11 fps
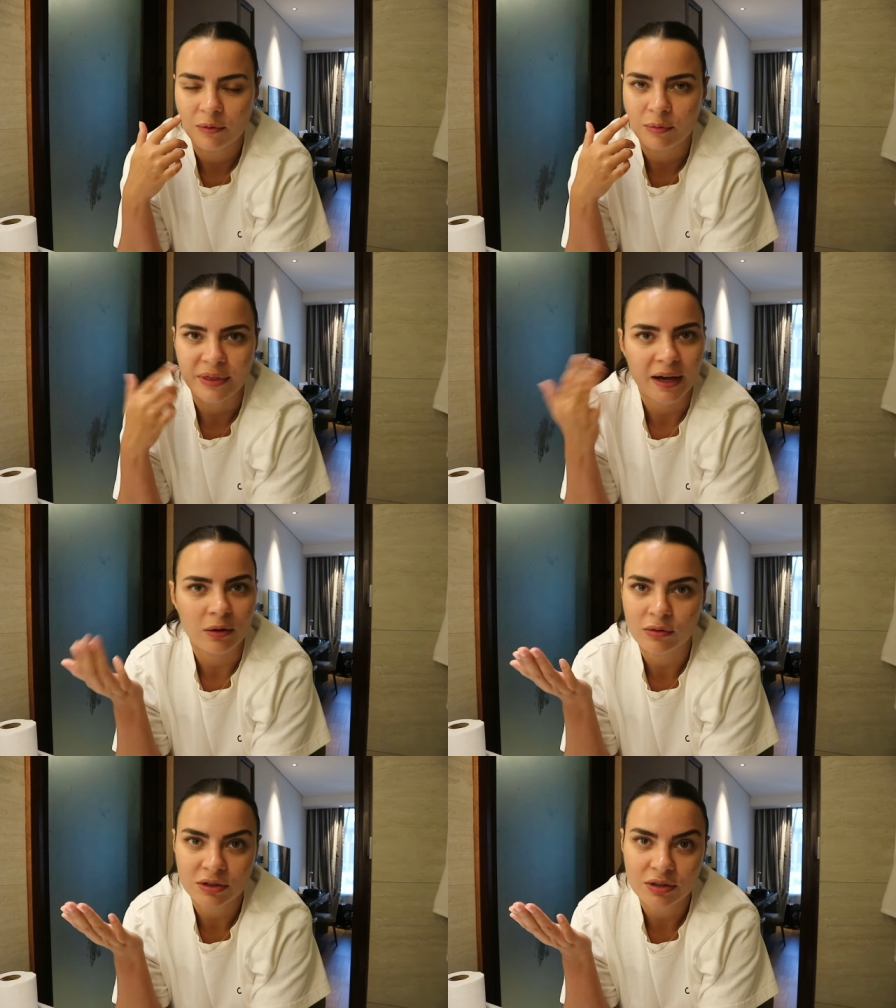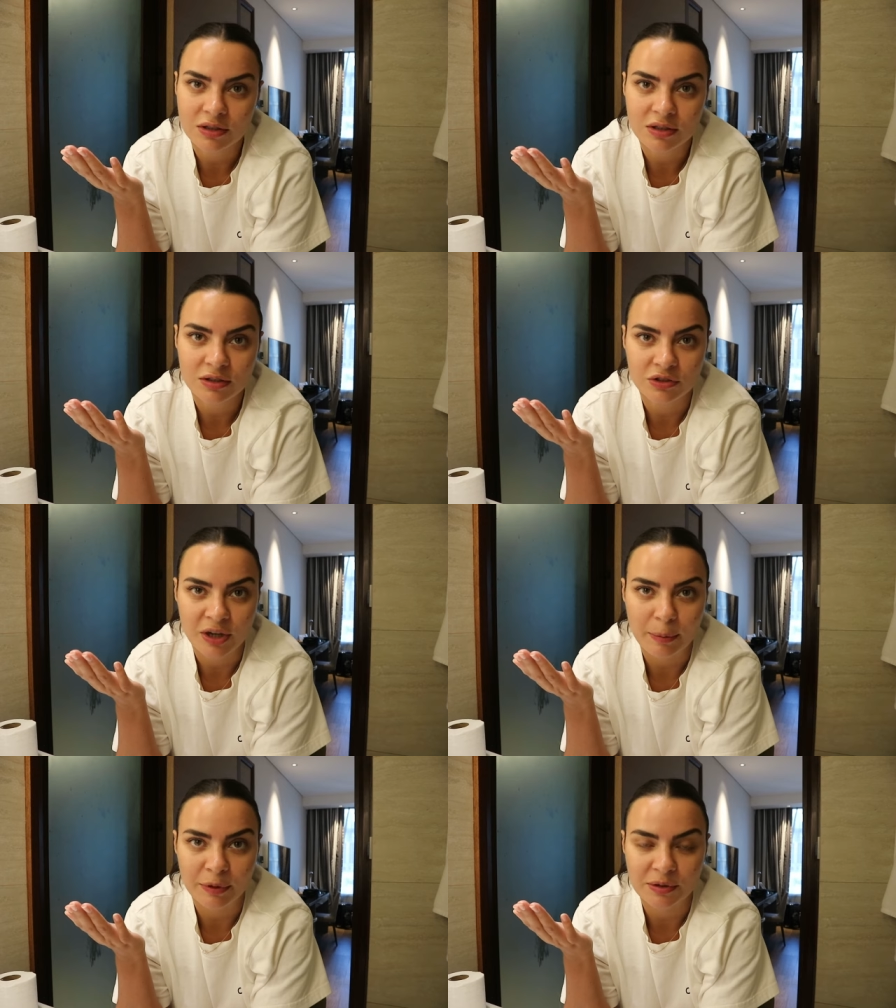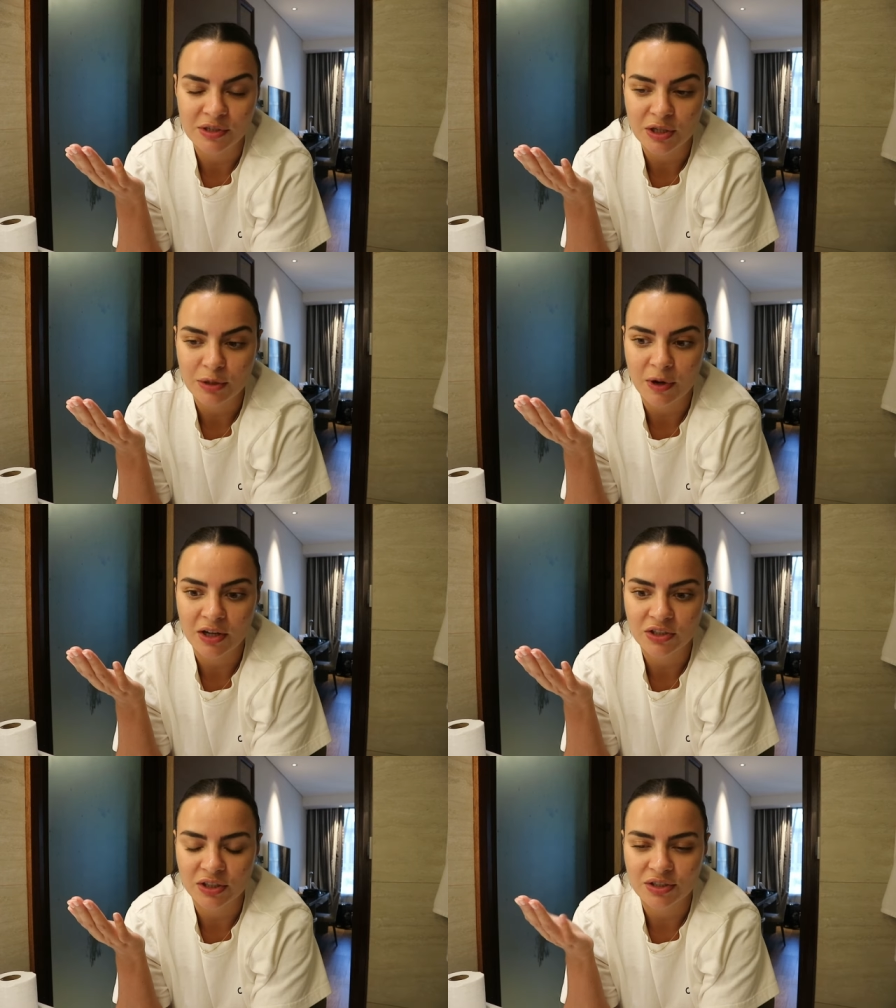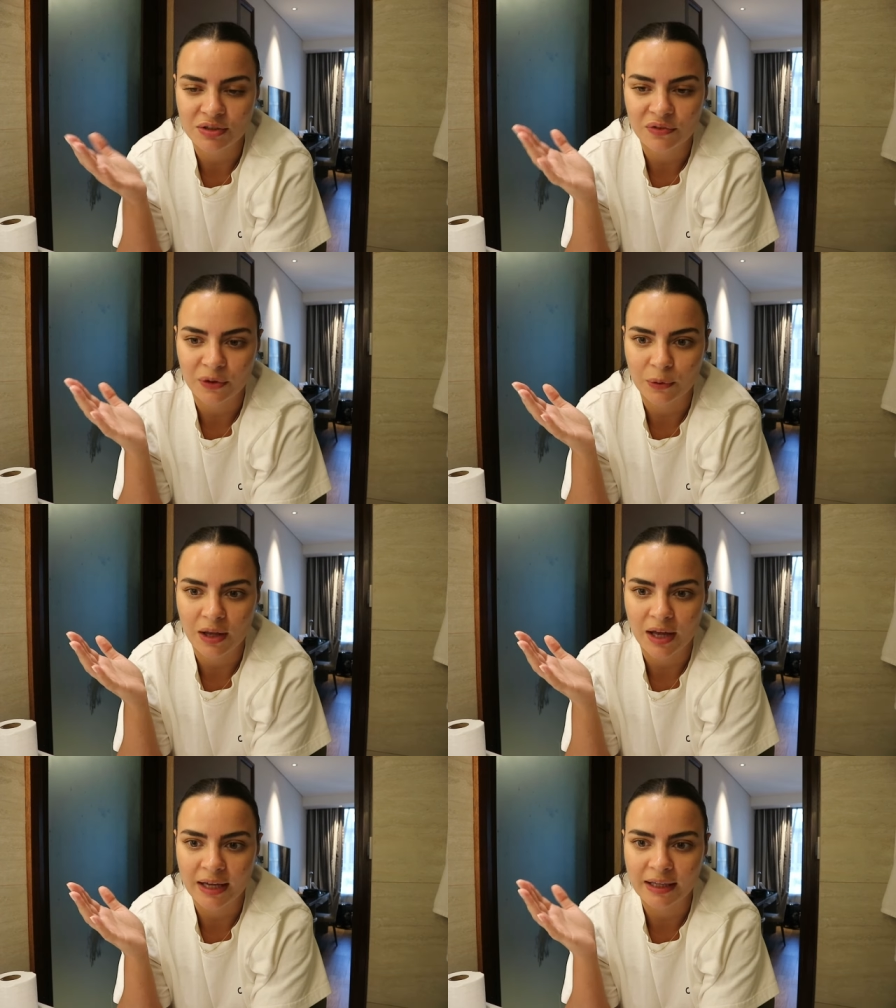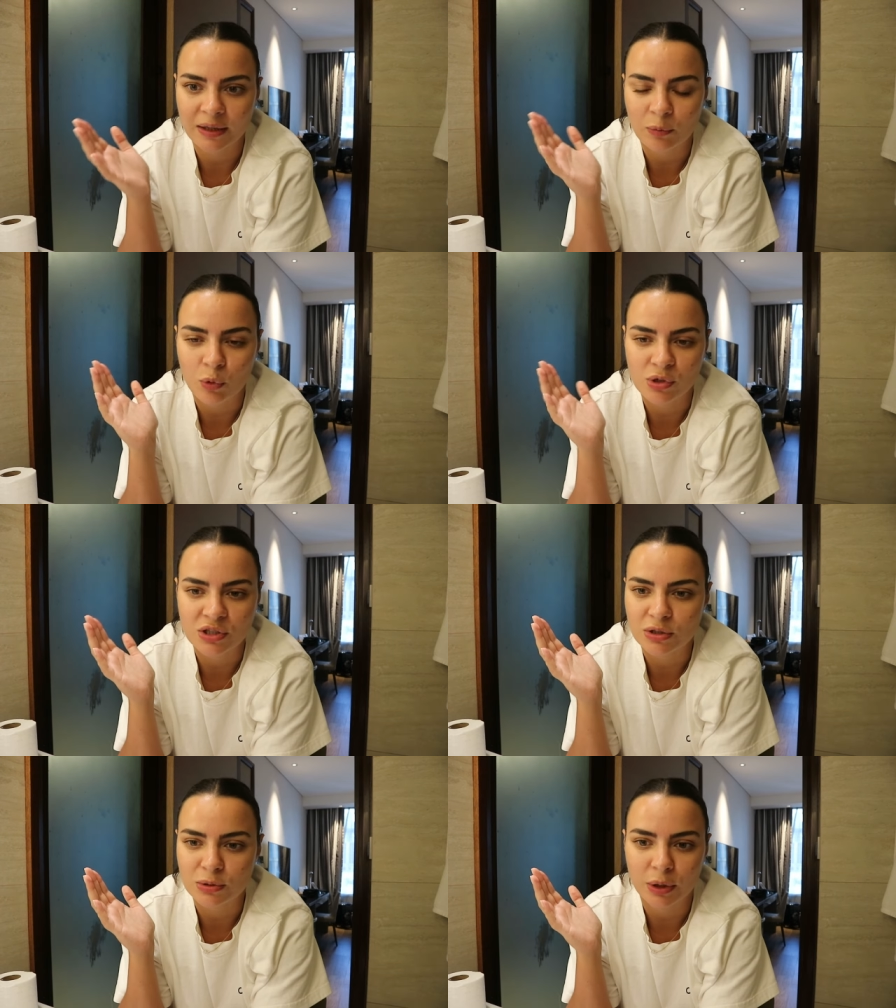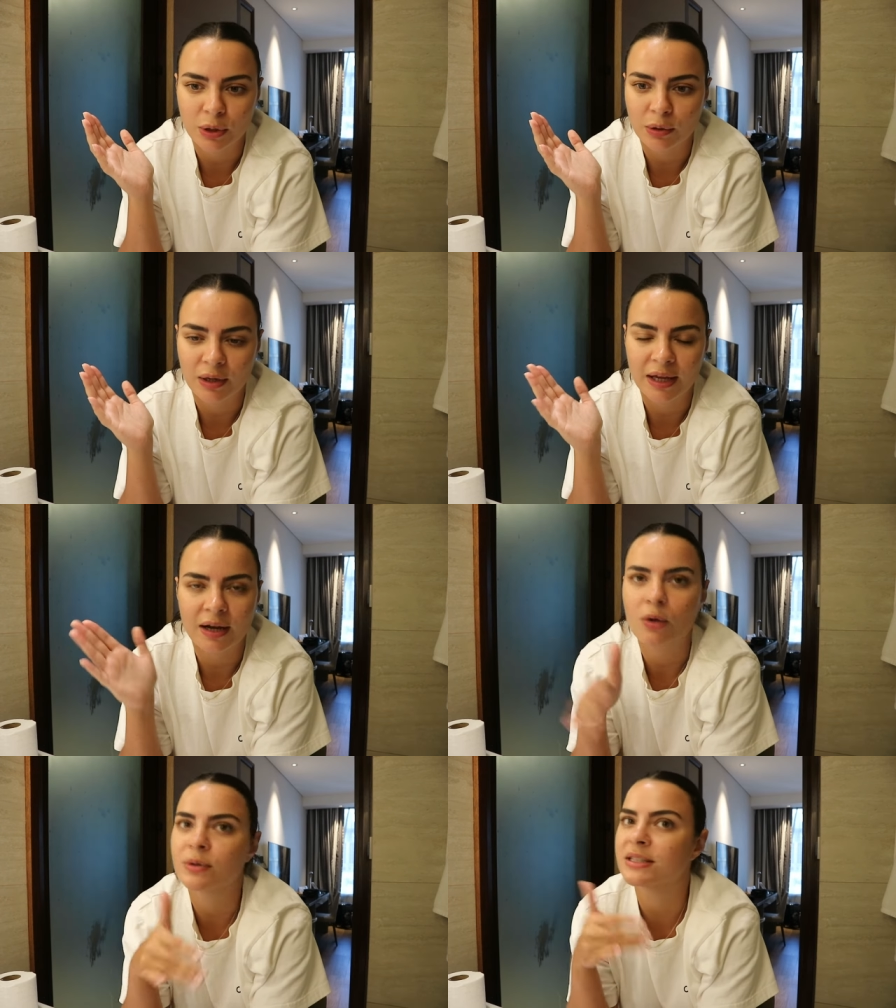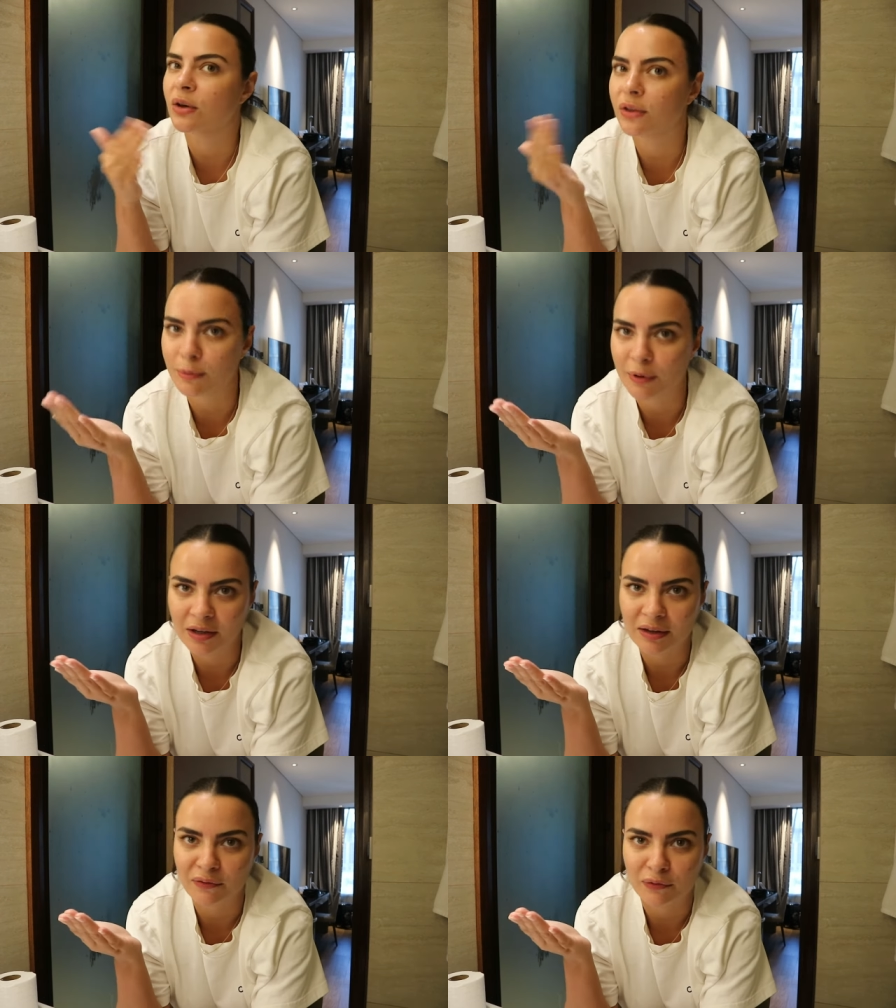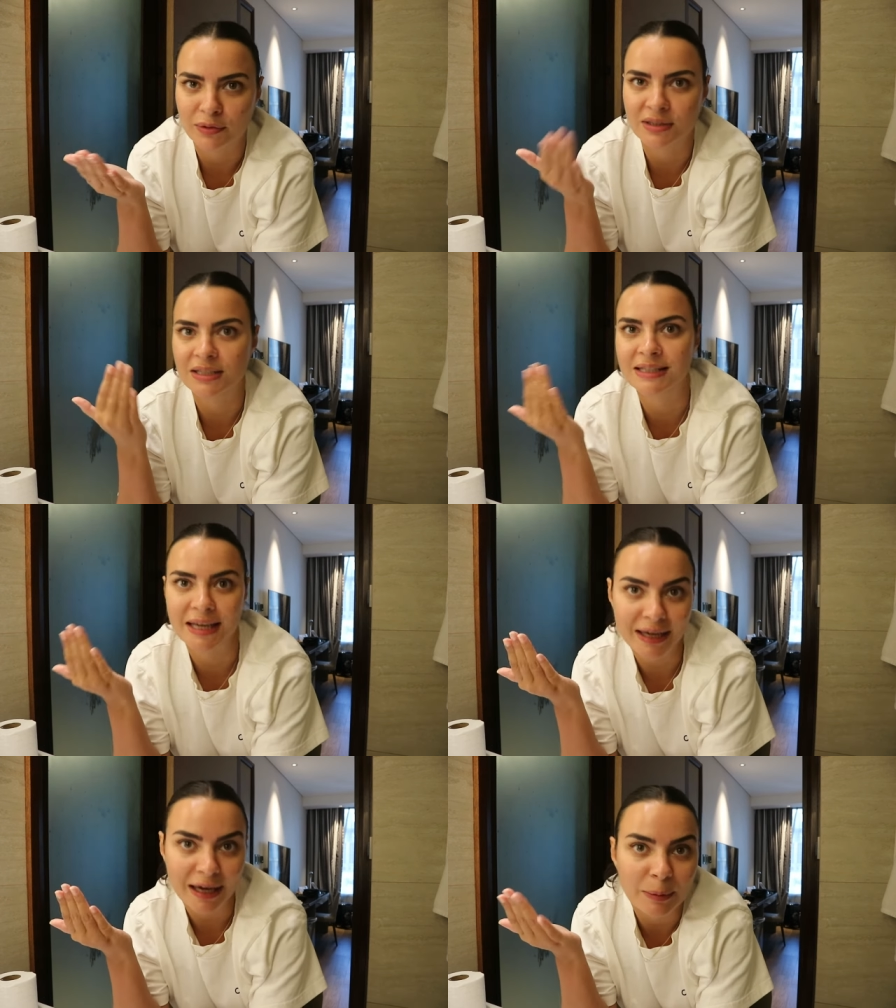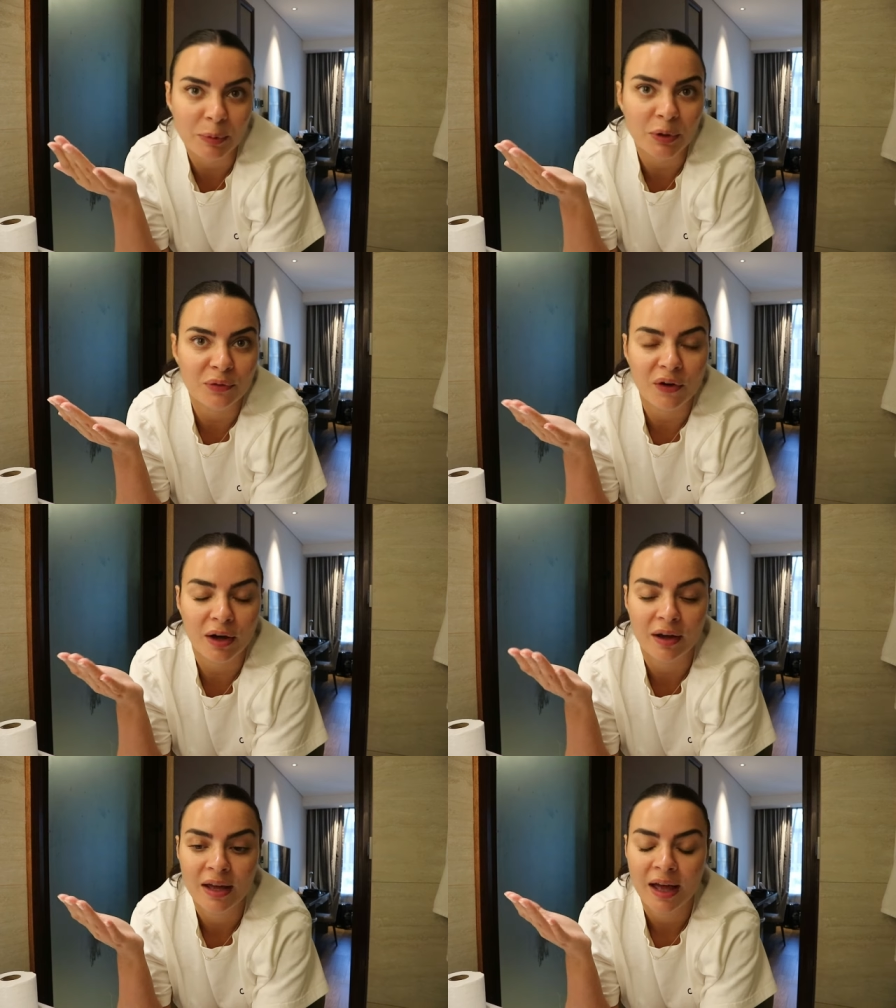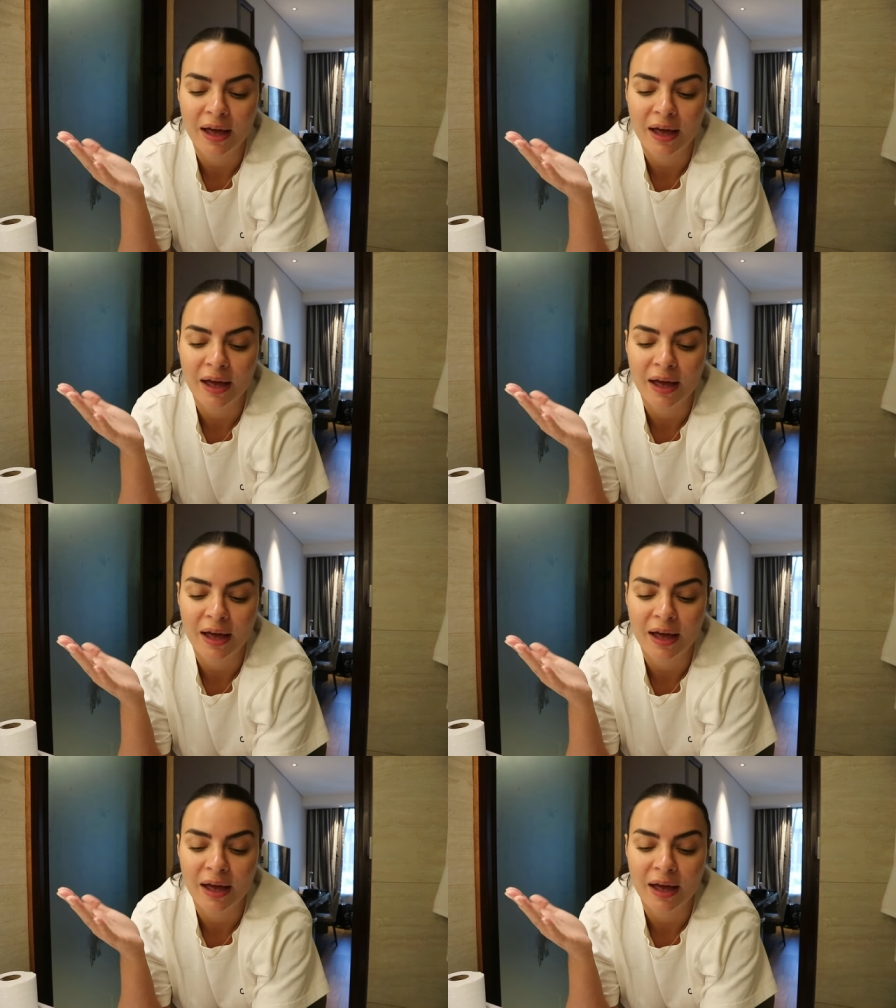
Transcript: without jabbering on too much I just feel like once you know like oh it's got the American influence because they came over